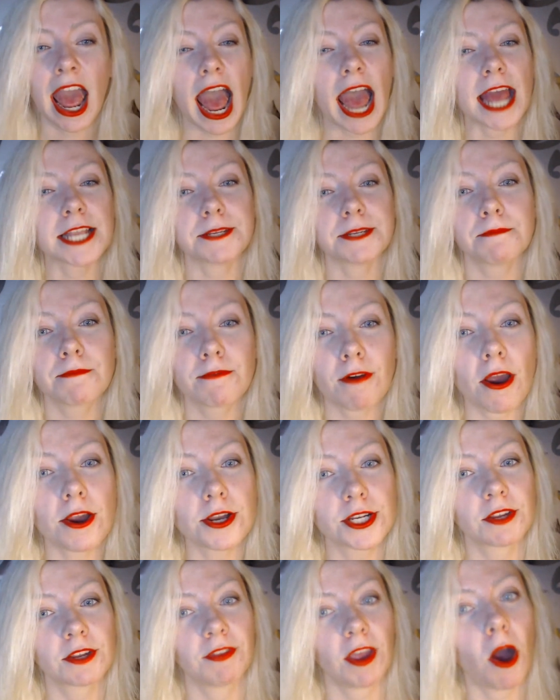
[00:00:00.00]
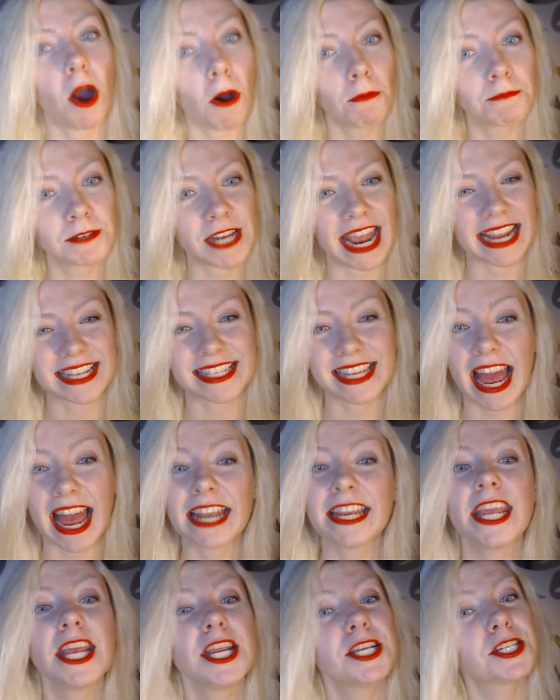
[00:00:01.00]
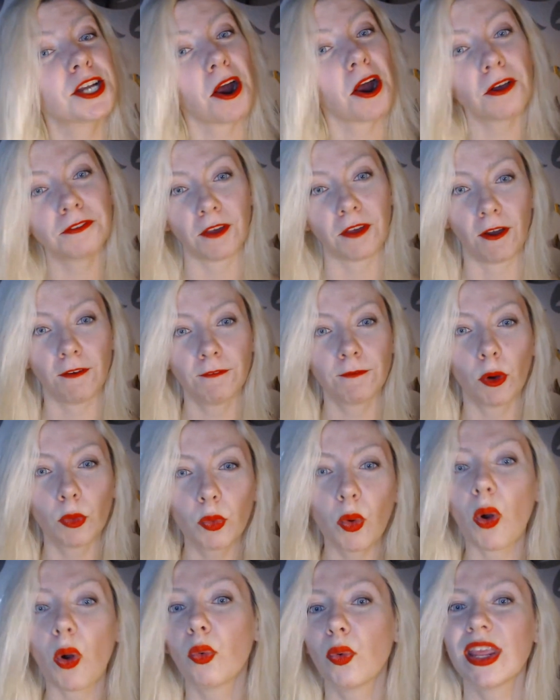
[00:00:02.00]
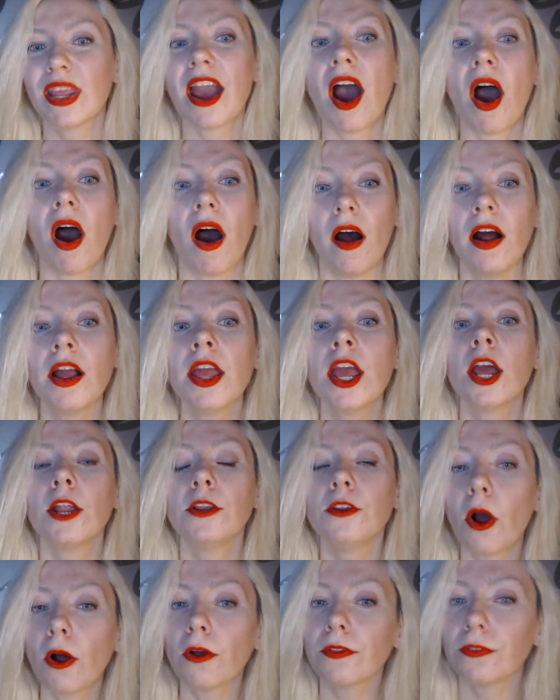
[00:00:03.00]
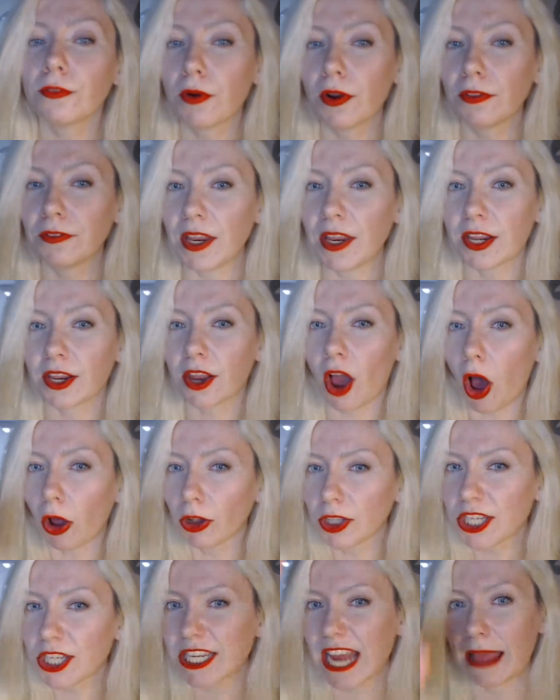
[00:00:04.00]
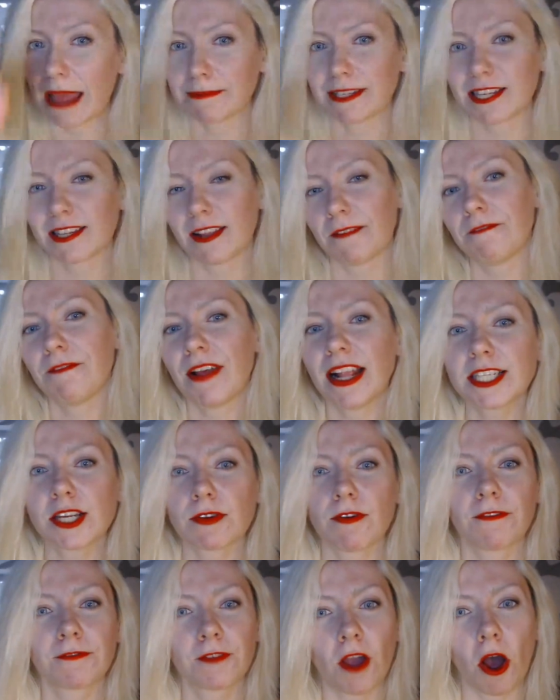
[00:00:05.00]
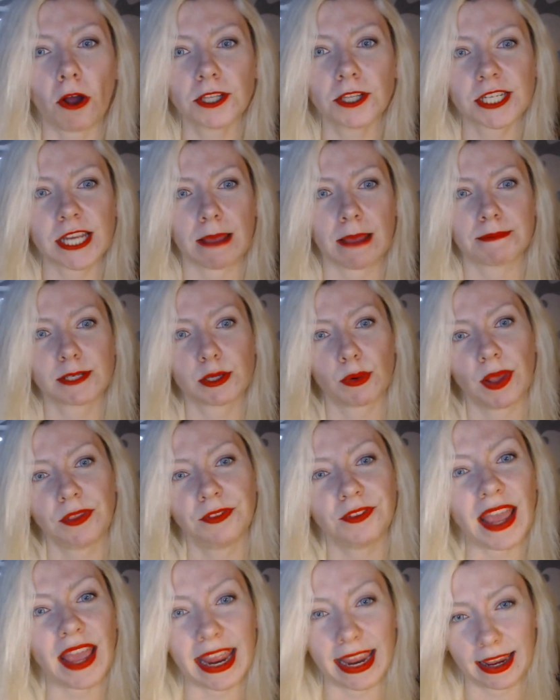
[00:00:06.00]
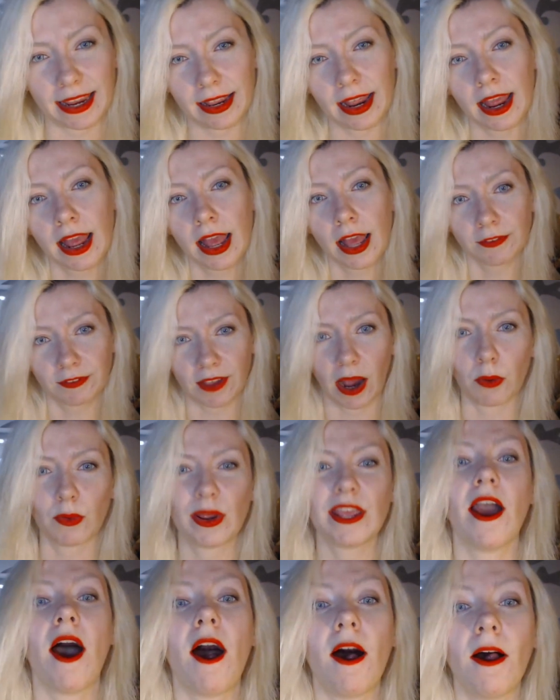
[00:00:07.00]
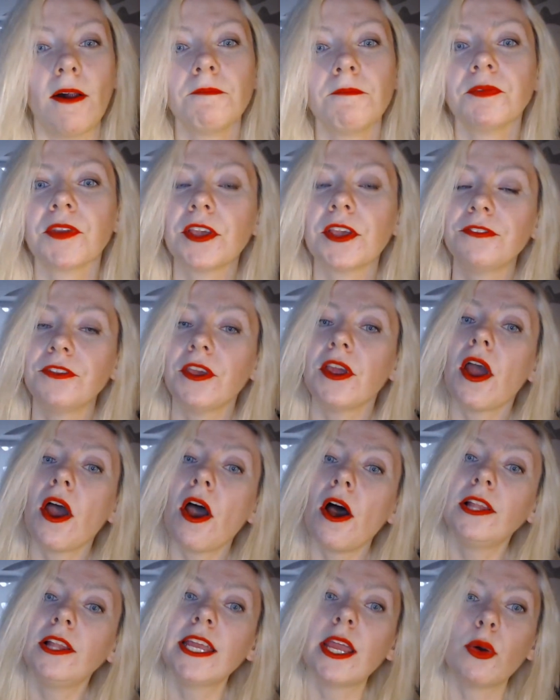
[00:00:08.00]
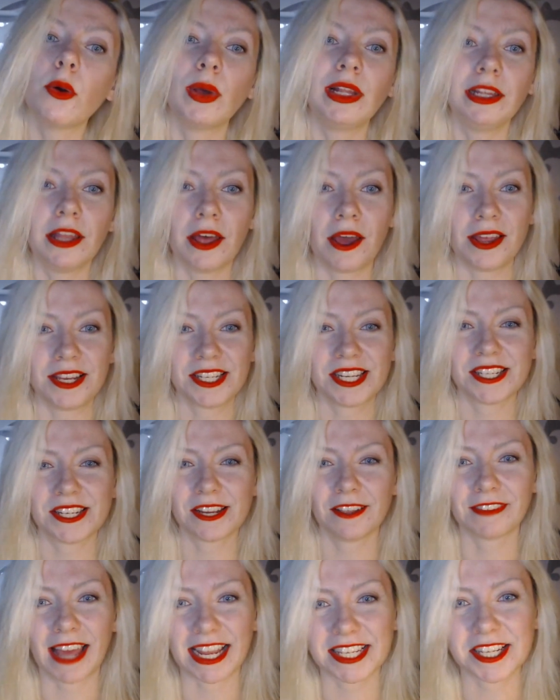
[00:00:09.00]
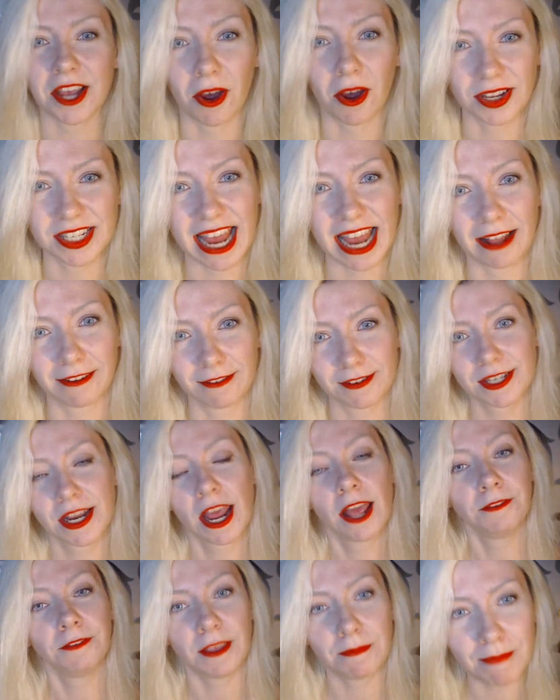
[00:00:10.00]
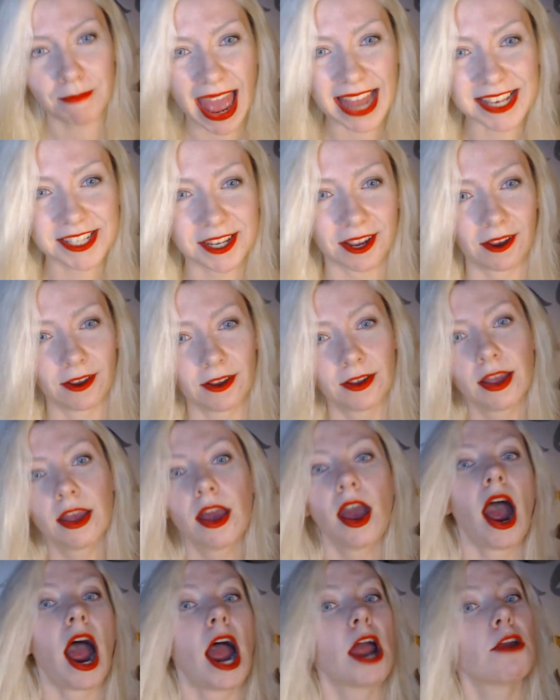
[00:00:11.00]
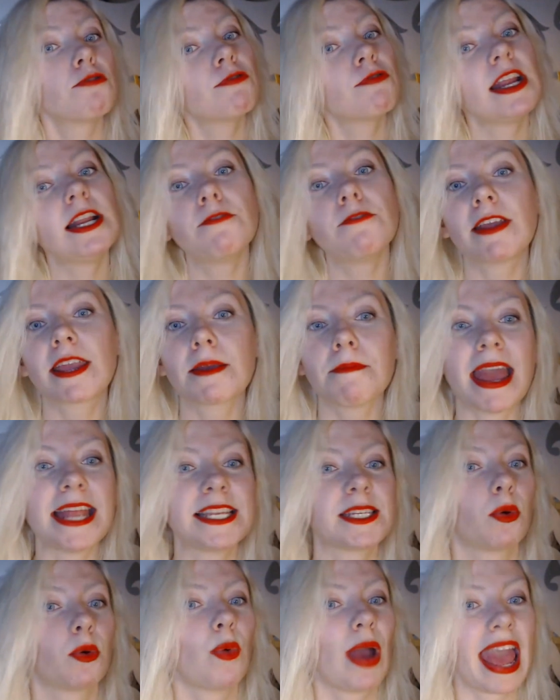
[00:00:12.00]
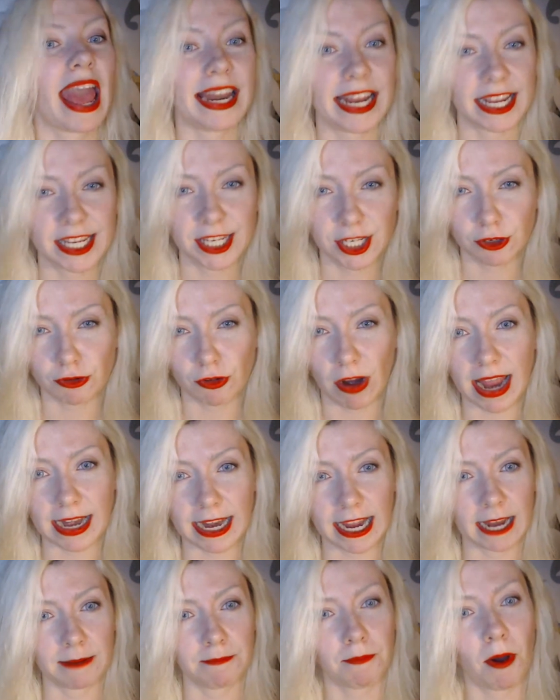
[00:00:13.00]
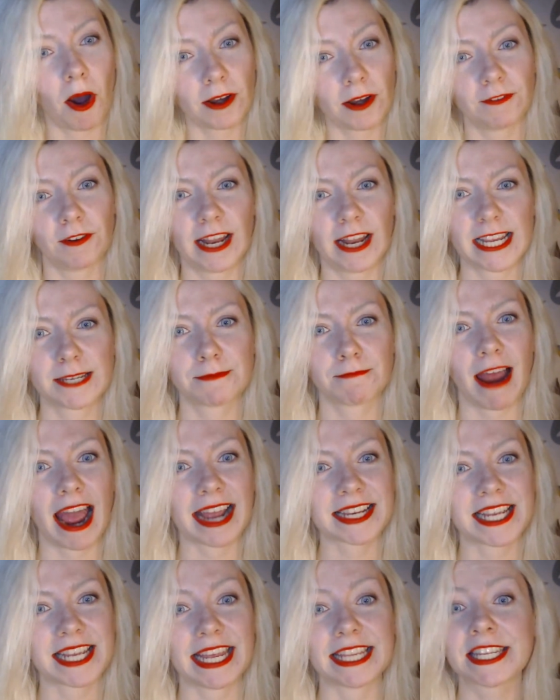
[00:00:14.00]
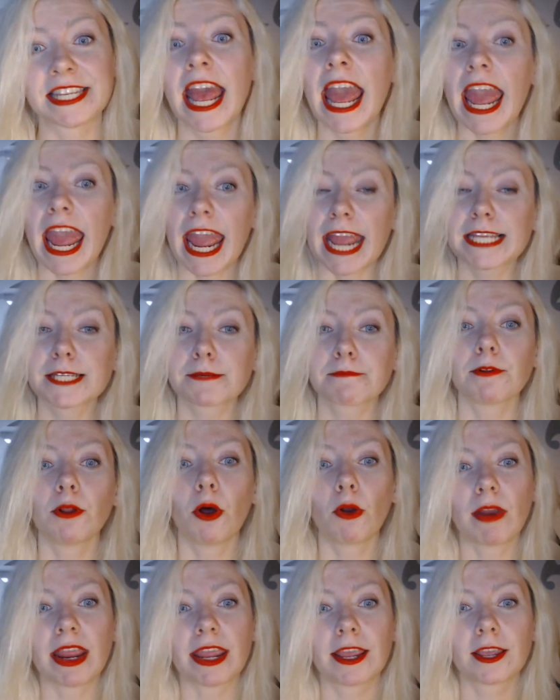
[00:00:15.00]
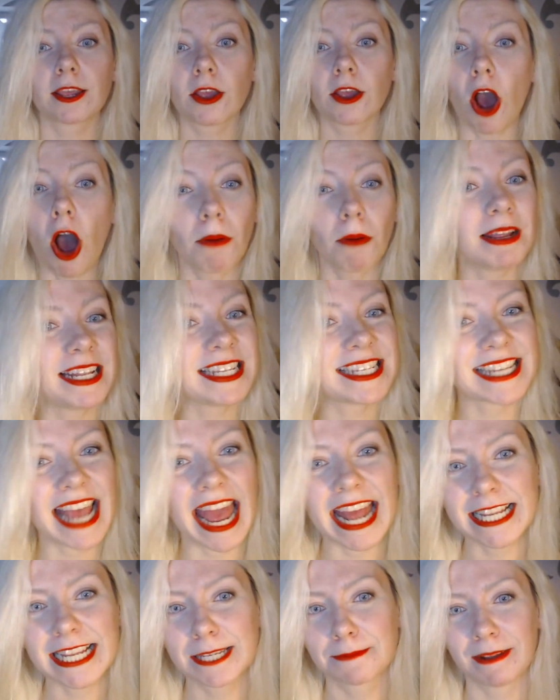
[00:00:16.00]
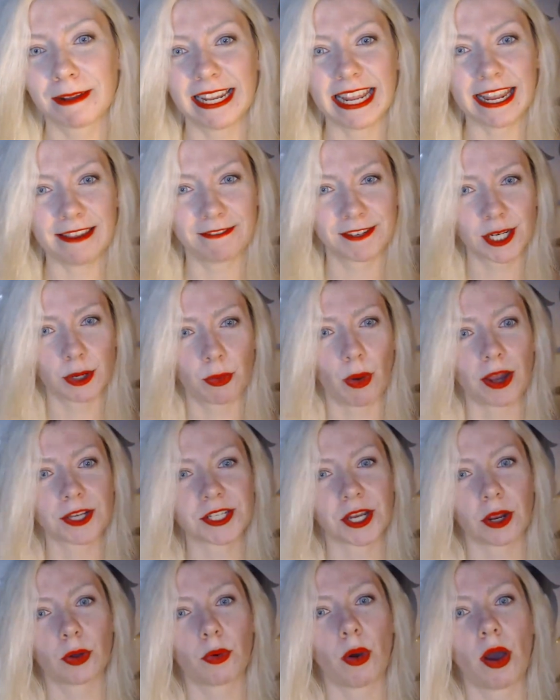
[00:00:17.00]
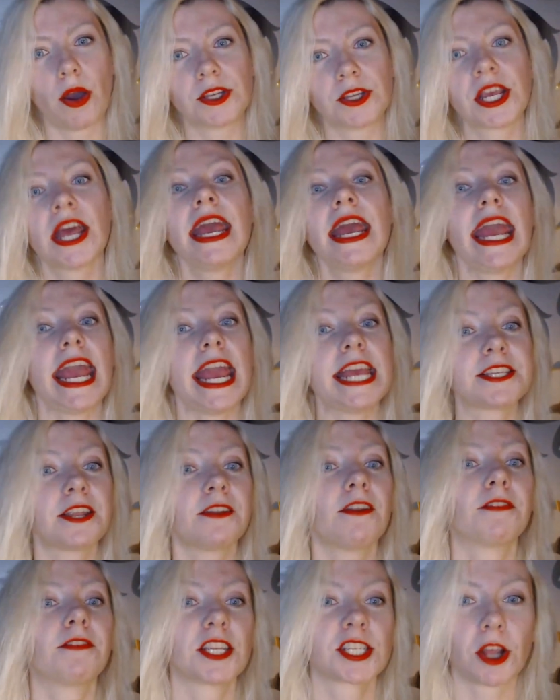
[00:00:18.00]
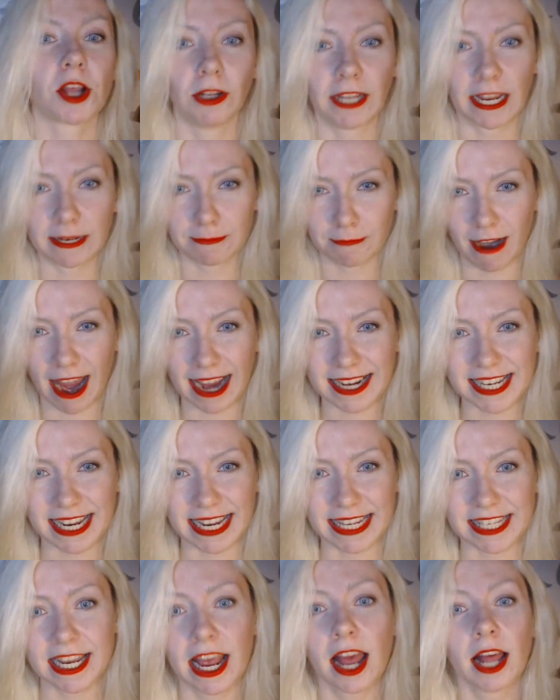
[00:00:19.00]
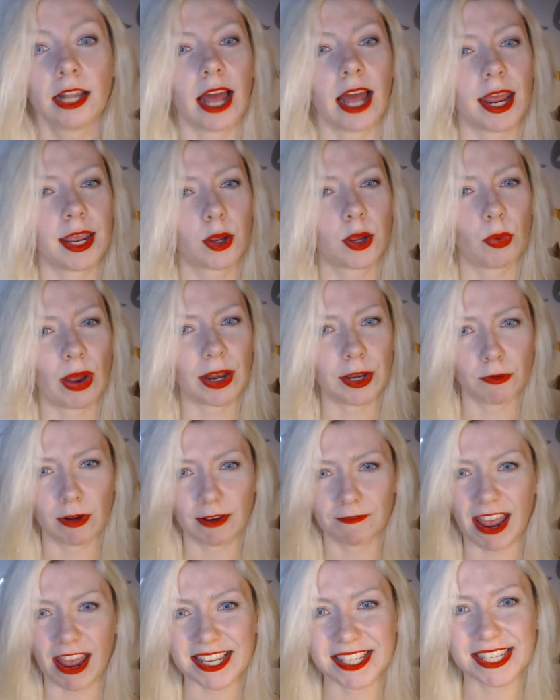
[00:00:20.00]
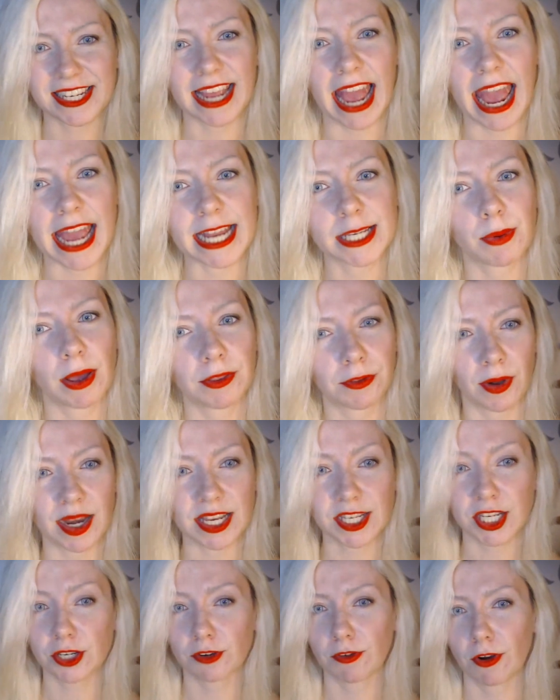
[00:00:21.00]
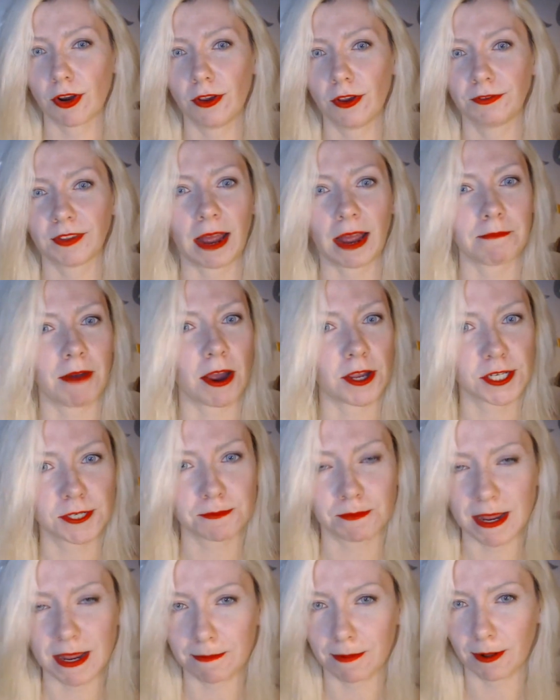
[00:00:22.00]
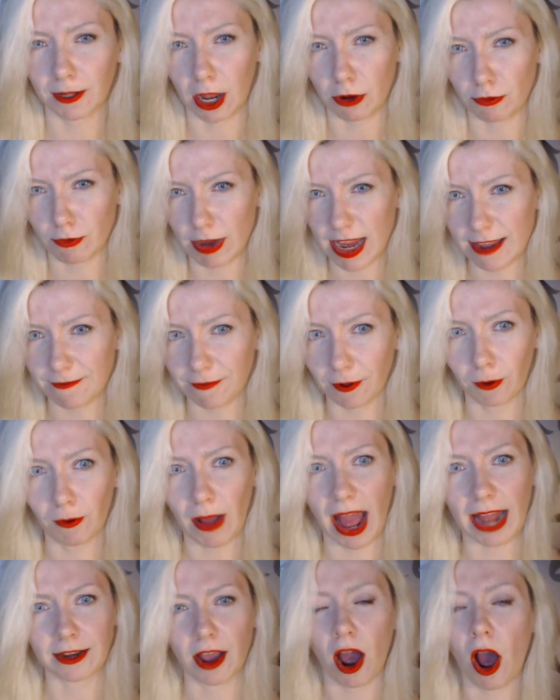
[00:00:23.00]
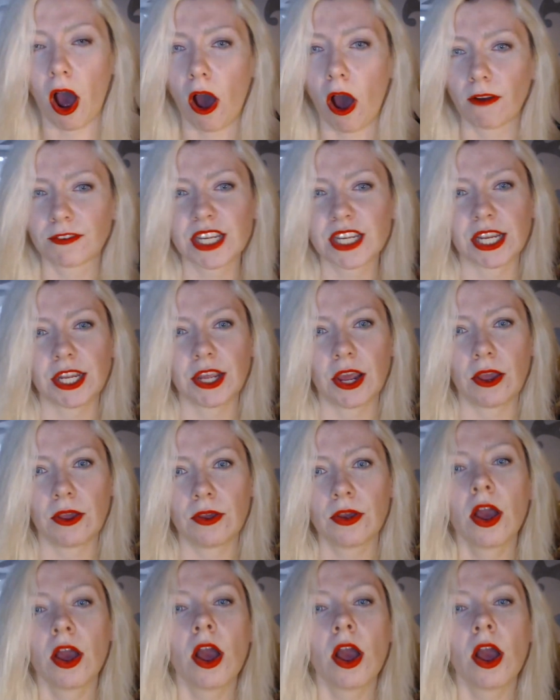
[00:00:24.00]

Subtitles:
and approach the object and each other for what we are, not through the concepts, the filter of concepts we think that we are, the earlier we learn to do that ourselves, the better. I really recommend awareness training and mindfulness practice. Exploring common sense beliefs, quote unquote, is another solid practice. Like when you investigate whether it's true that most people are evil and after you,